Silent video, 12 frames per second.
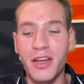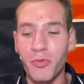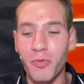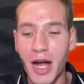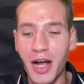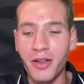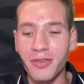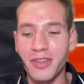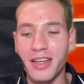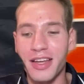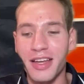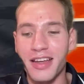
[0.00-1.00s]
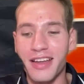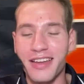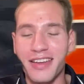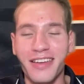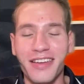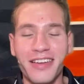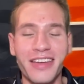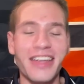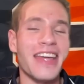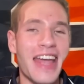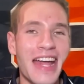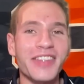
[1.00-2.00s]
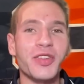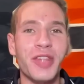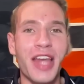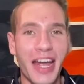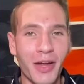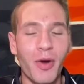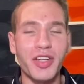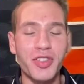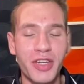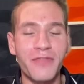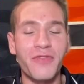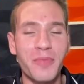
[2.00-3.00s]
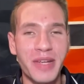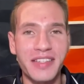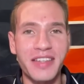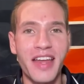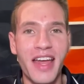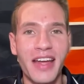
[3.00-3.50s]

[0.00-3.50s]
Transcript: Well, he answered that question for me today.